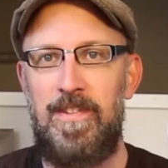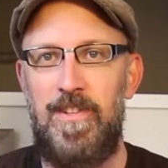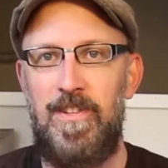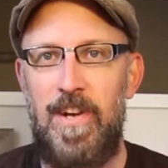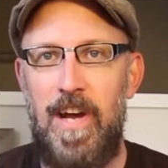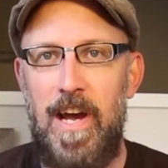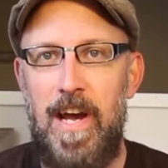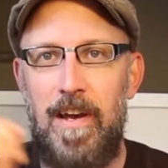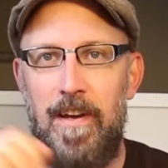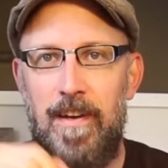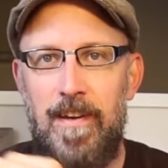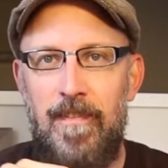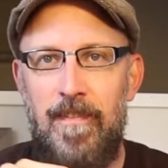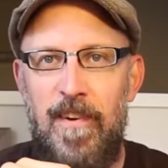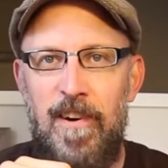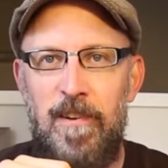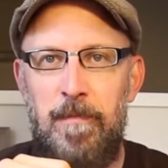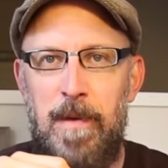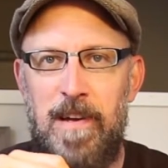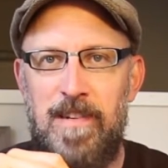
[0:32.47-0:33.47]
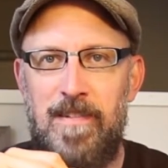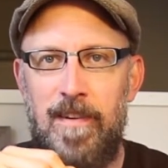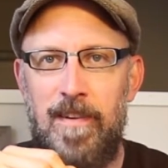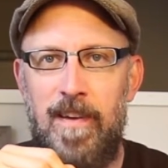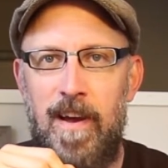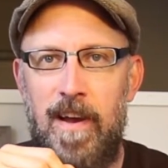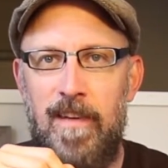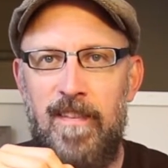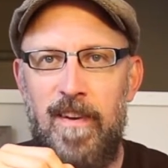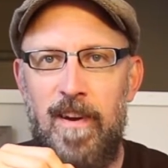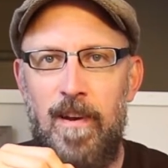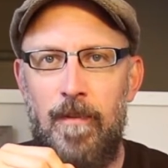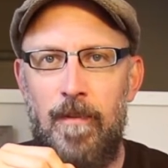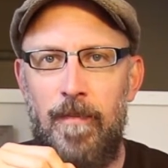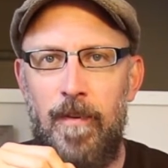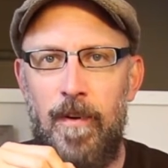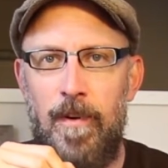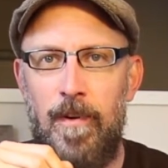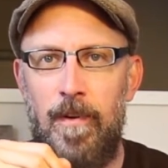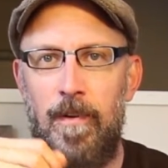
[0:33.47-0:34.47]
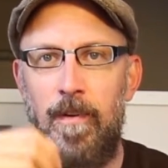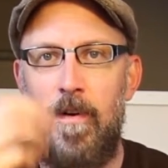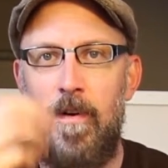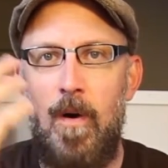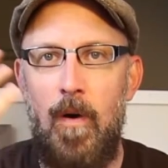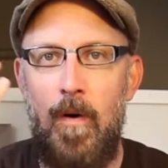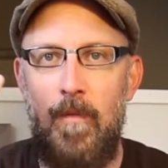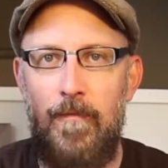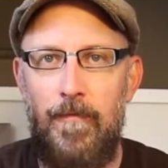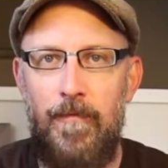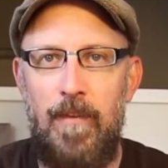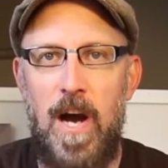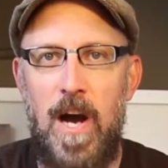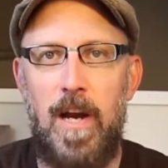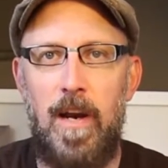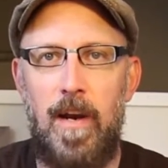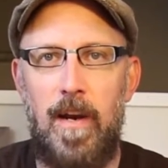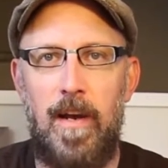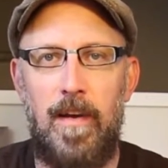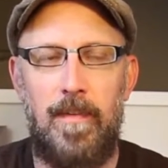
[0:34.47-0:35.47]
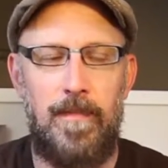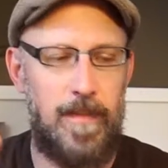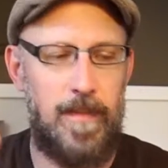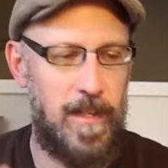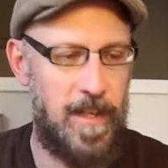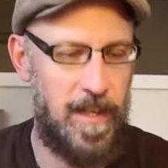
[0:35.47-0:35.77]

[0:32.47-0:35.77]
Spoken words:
today, a very special tying video for you, finally.